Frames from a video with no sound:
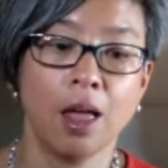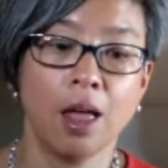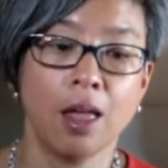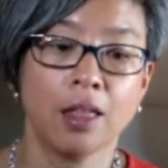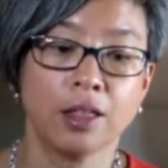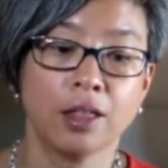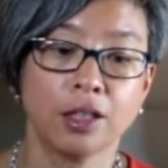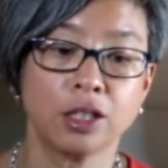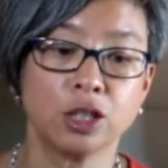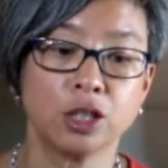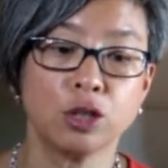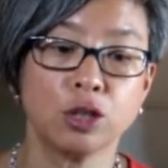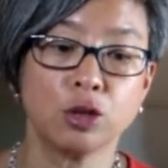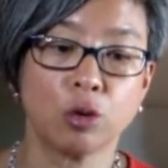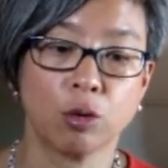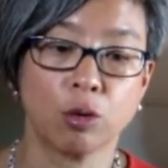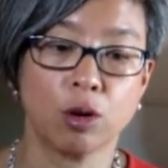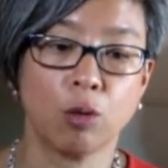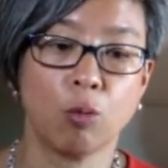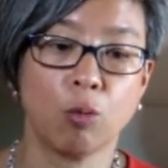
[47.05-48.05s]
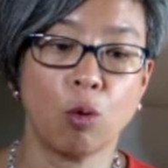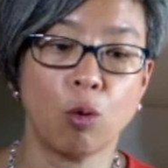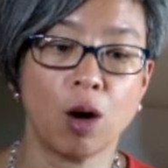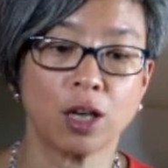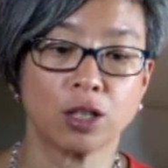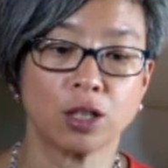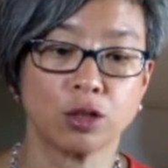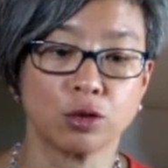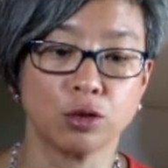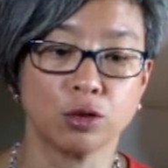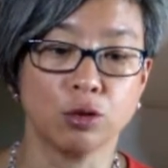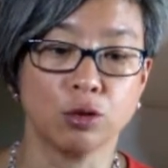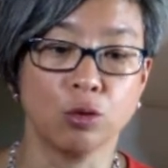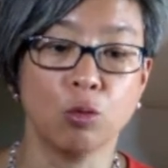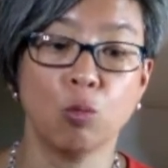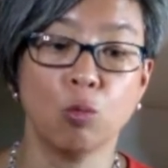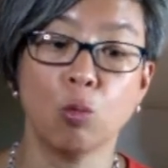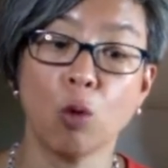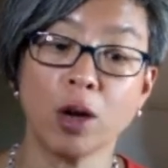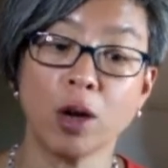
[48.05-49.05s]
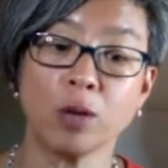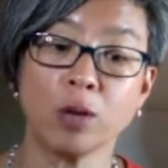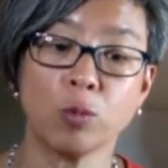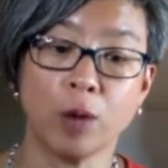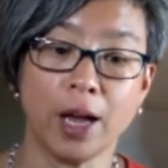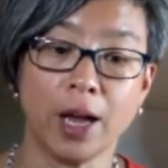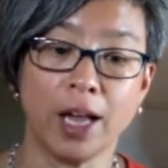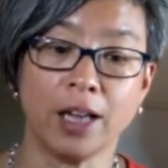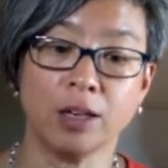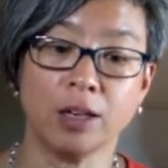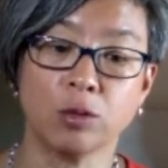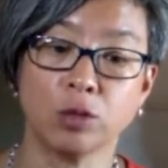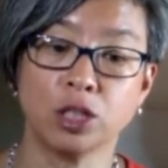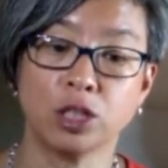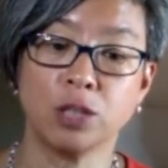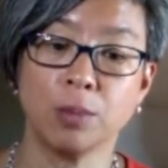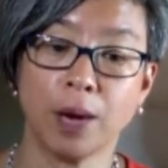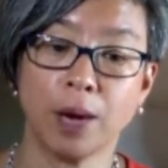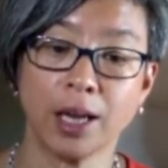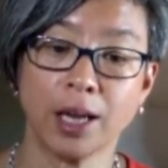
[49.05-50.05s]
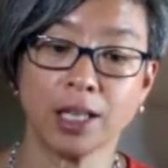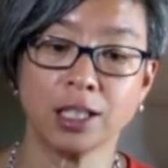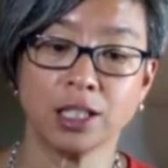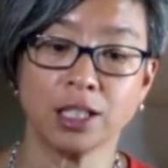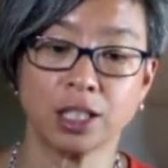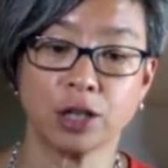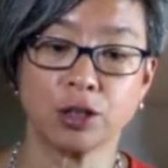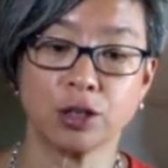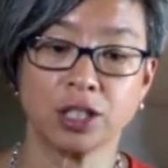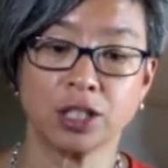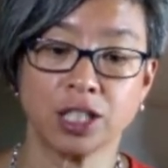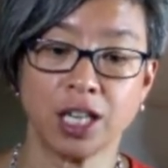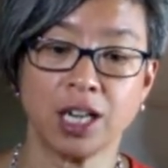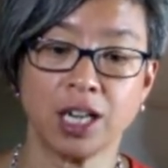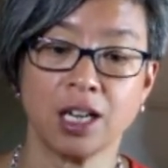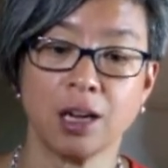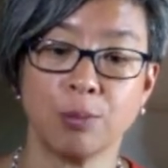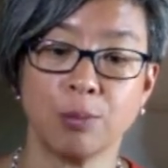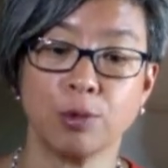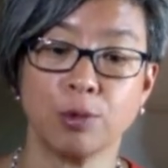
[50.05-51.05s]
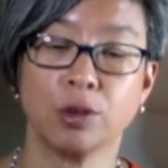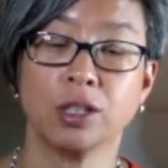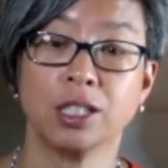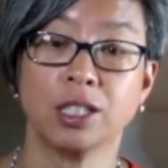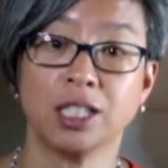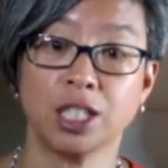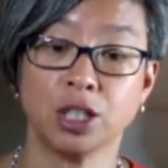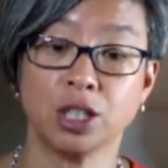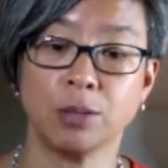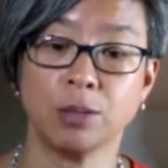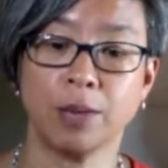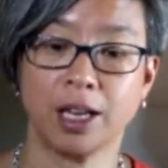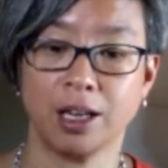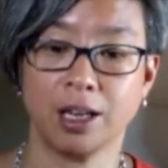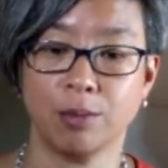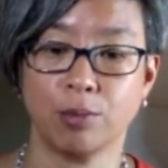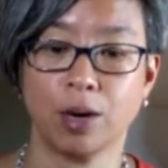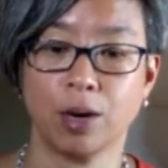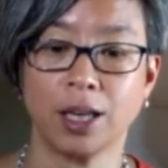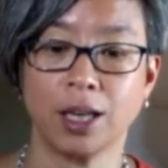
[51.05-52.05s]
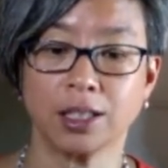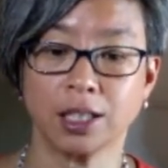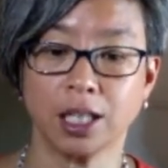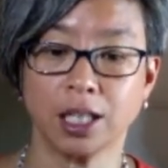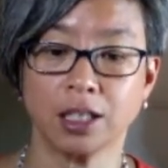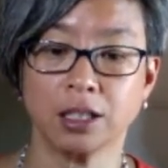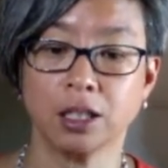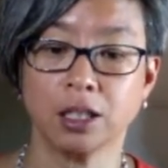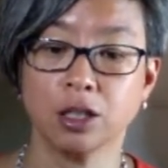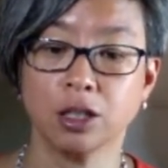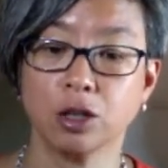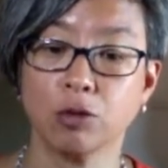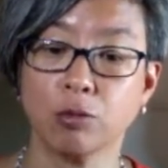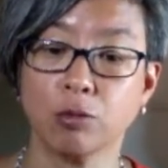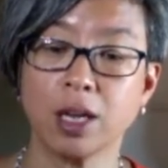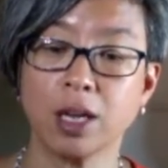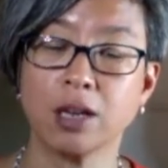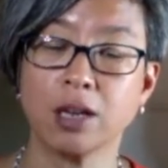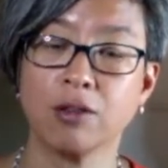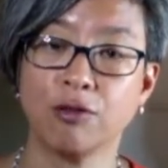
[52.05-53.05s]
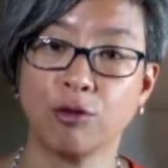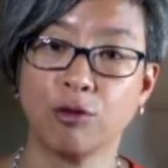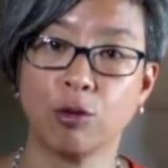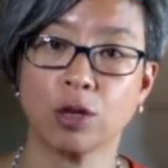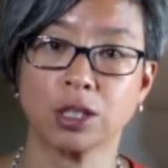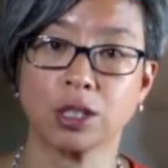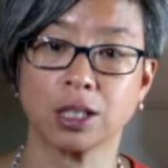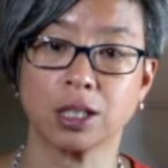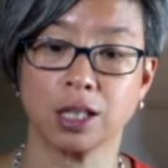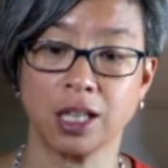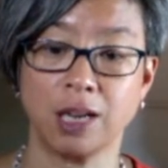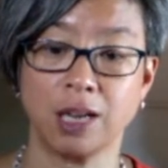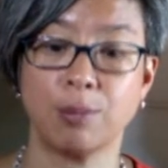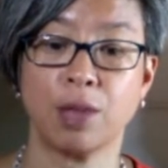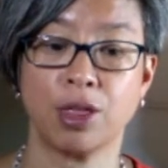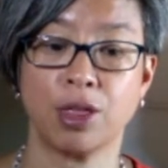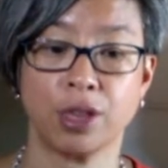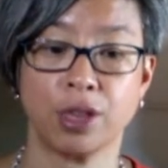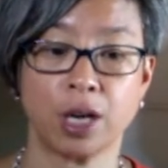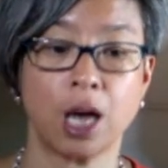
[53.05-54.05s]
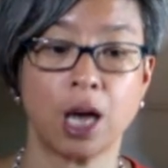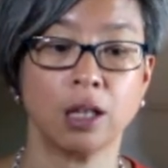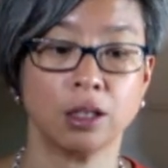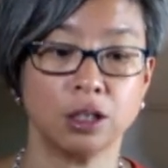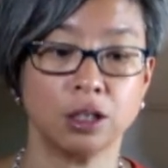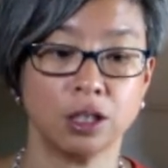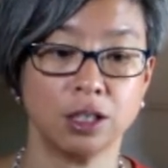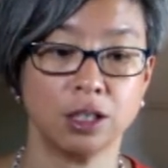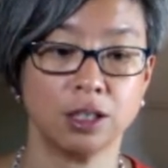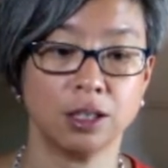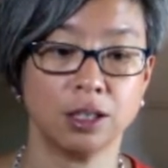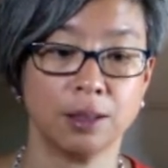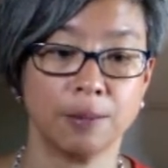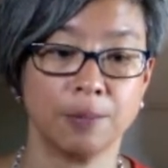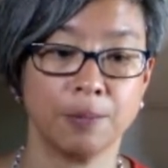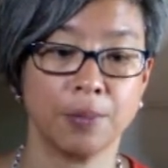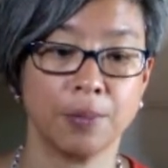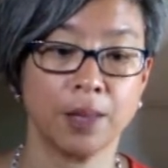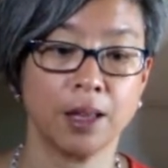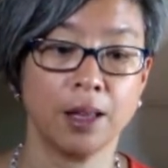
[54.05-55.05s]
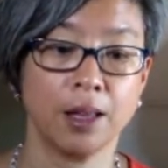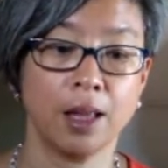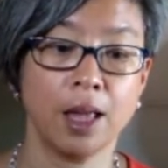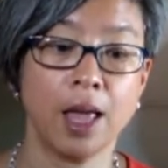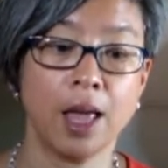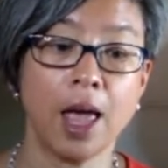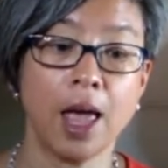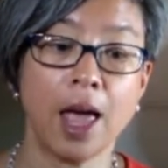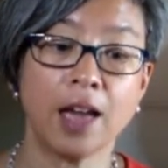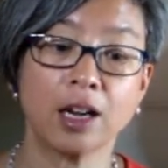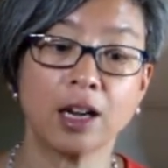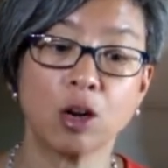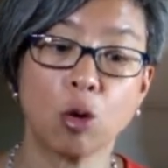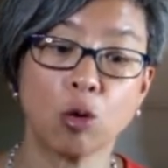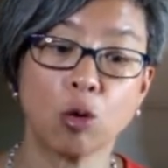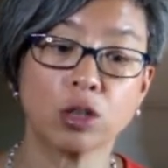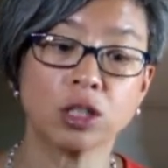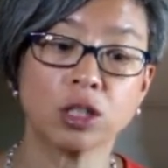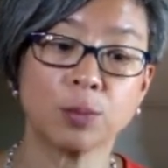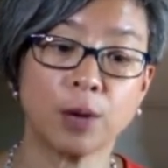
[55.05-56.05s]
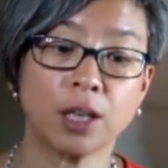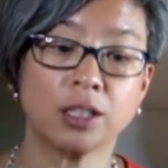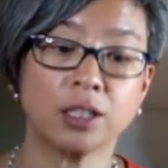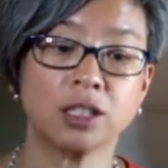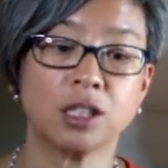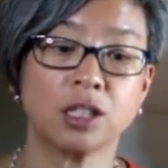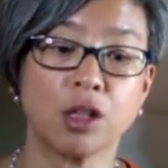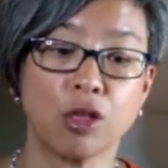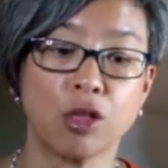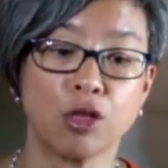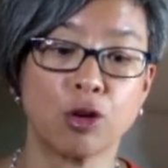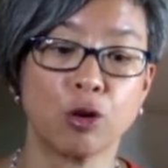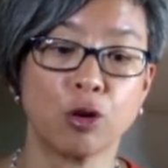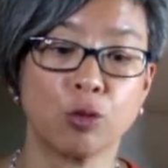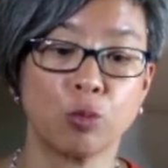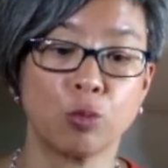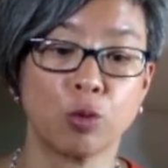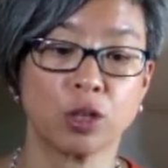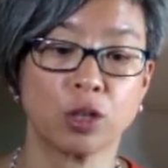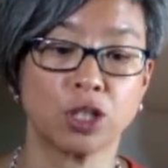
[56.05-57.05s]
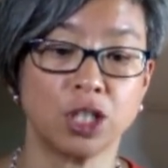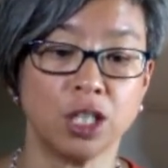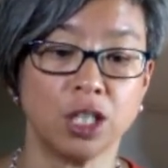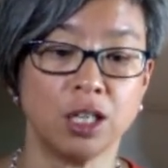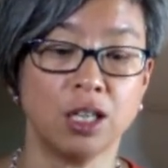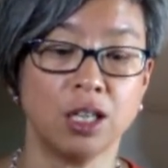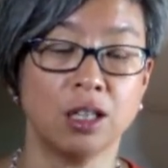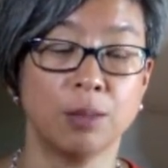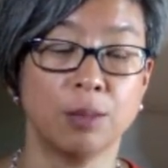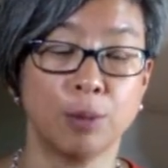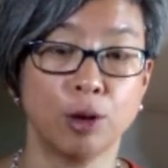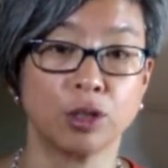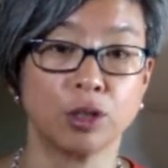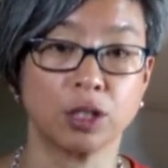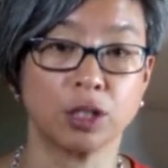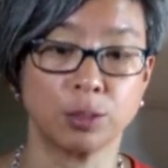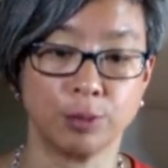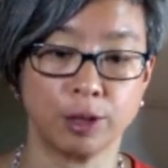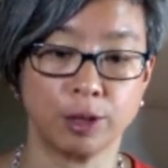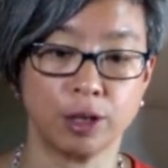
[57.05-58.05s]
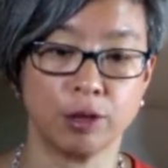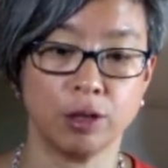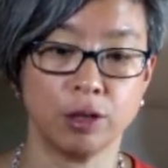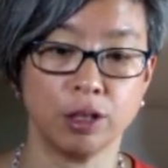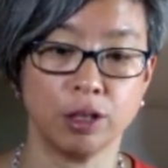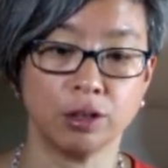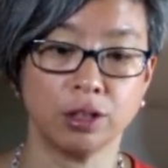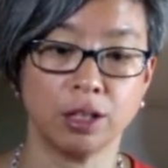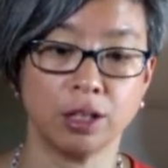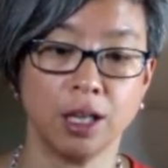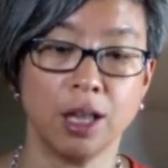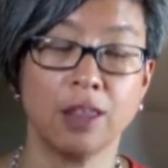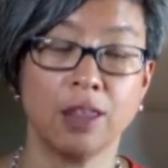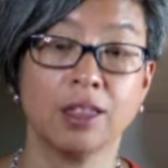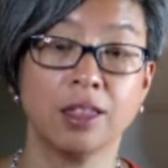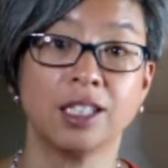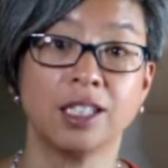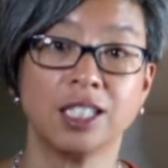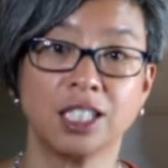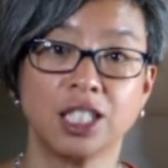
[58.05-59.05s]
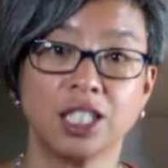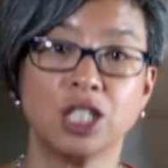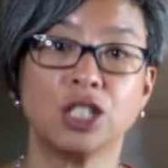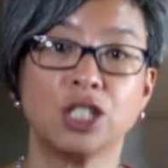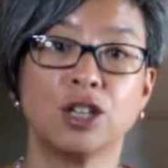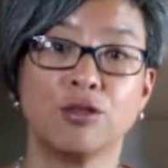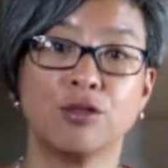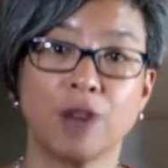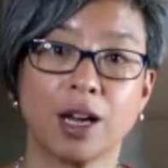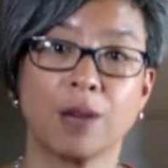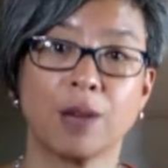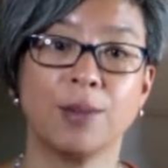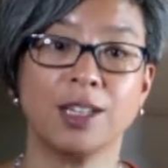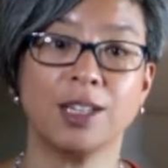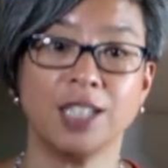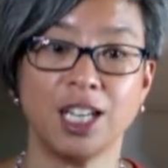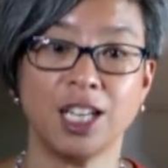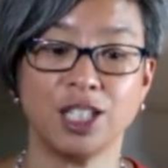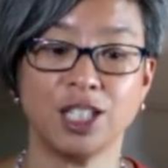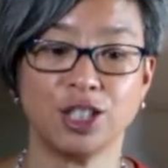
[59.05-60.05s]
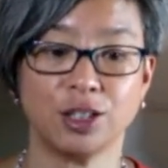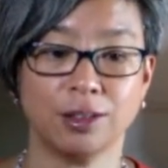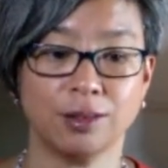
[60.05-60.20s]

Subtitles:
This tutorial walks through one way in which you might consider setting up your decision-making process to reinforce lean methodologies, and it corresponds to the third worksheet in the bonus materials, the decision recommendation.